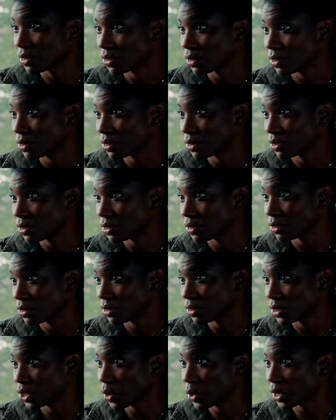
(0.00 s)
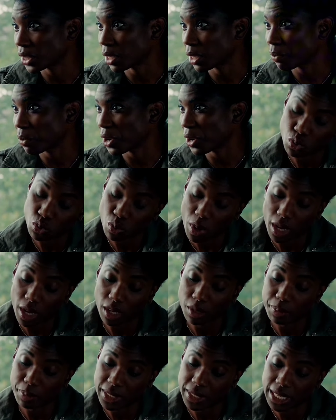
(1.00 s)
been handling the case of Cotton's
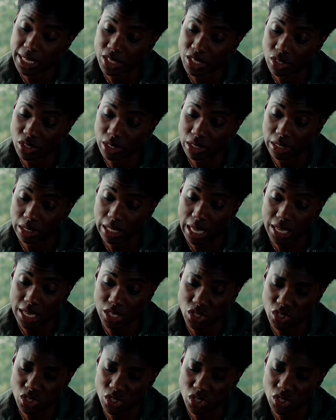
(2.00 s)
disappearance for the past few